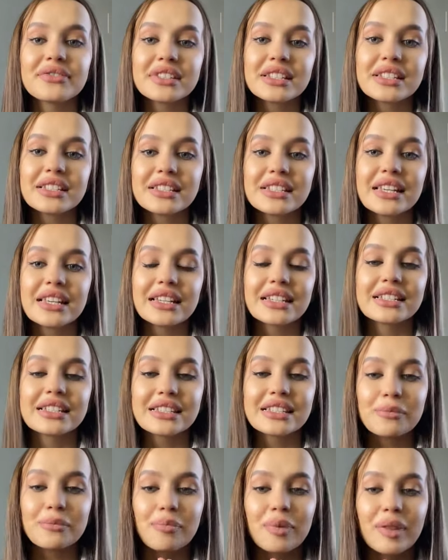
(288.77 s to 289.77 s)
56
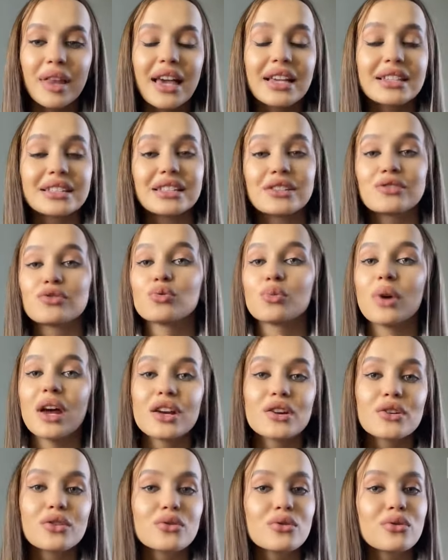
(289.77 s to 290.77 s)
places it's very